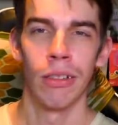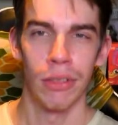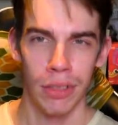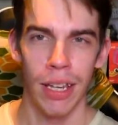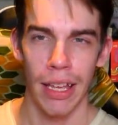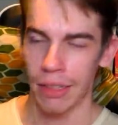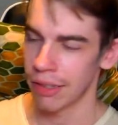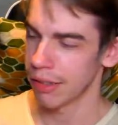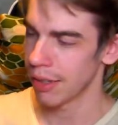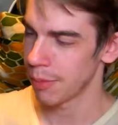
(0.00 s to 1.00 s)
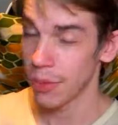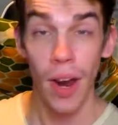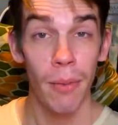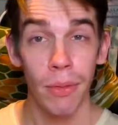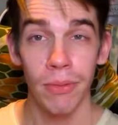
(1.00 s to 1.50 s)
check,
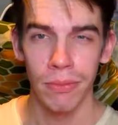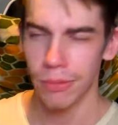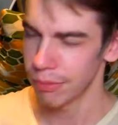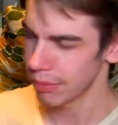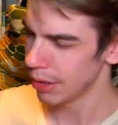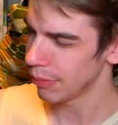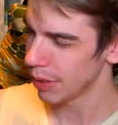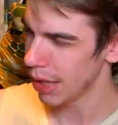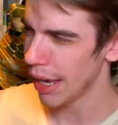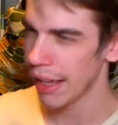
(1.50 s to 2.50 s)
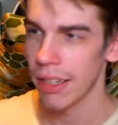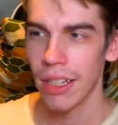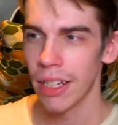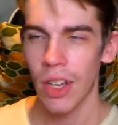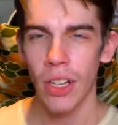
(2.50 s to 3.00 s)
subscribe, yeah,
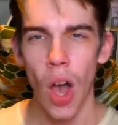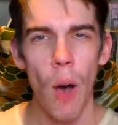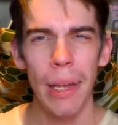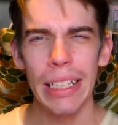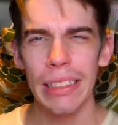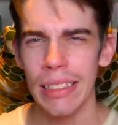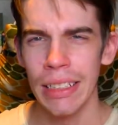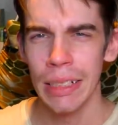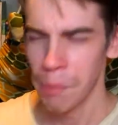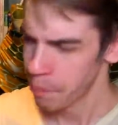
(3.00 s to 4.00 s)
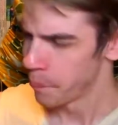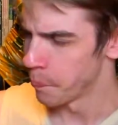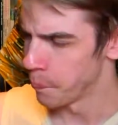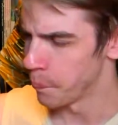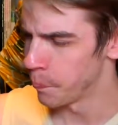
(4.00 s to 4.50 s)
comment,
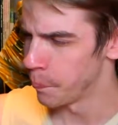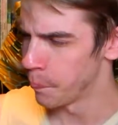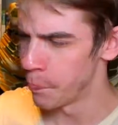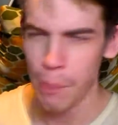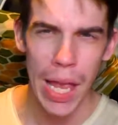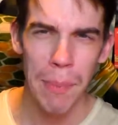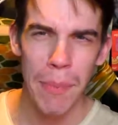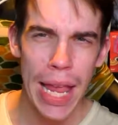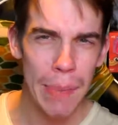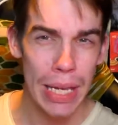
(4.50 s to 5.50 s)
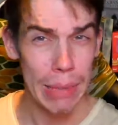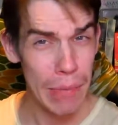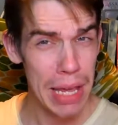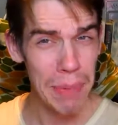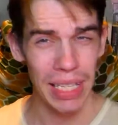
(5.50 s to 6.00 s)
maybe,
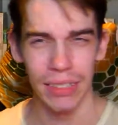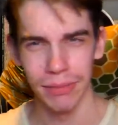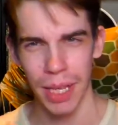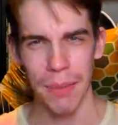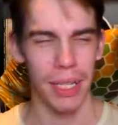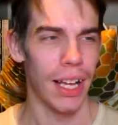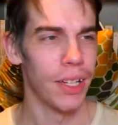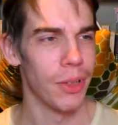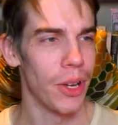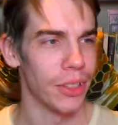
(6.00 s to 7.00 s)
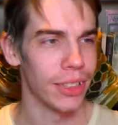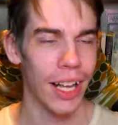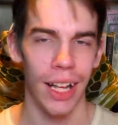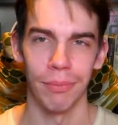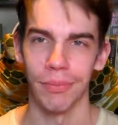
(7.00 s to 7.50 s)
I don't know,
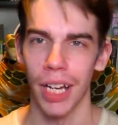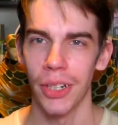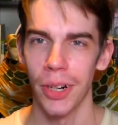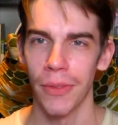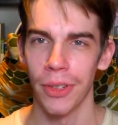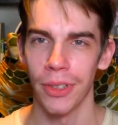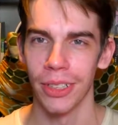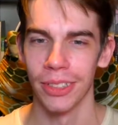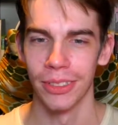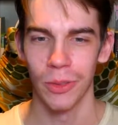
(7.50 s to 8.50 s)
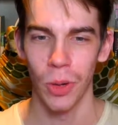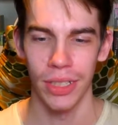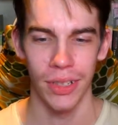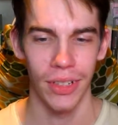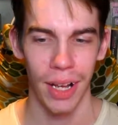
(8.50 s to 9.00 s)
I don't know if you want
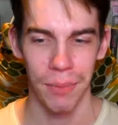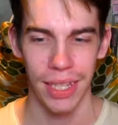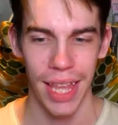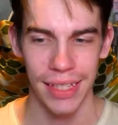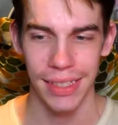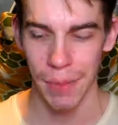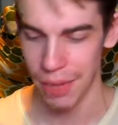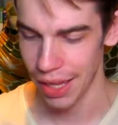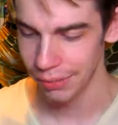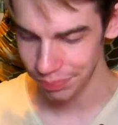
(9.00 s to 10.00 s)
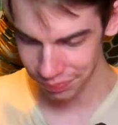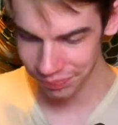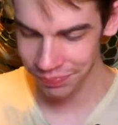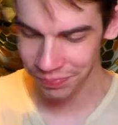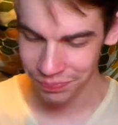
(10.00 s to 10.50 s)
to up to that step yet.
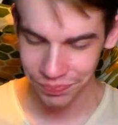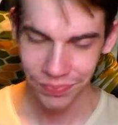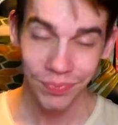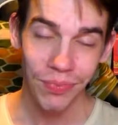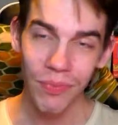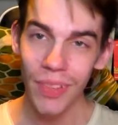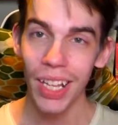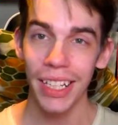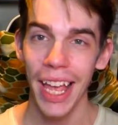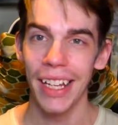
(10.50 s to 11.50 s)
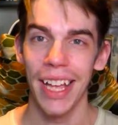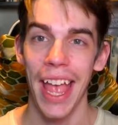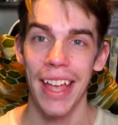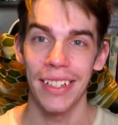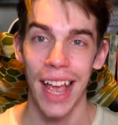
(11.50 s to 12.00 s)
Yeah,
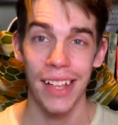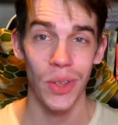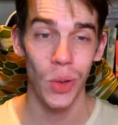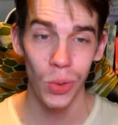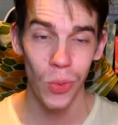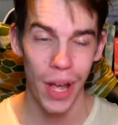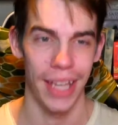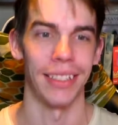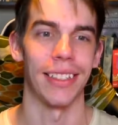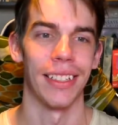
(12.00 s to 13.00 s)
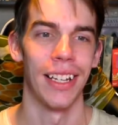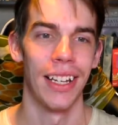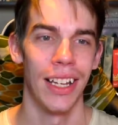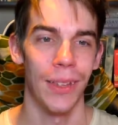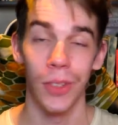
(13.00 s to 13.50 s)
and as always,
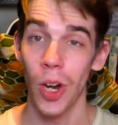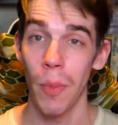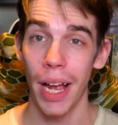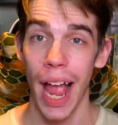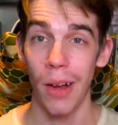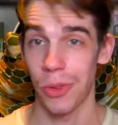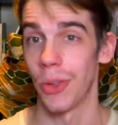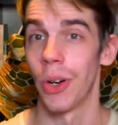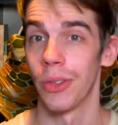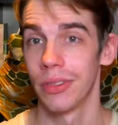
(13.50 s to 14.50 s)
if you know my outro,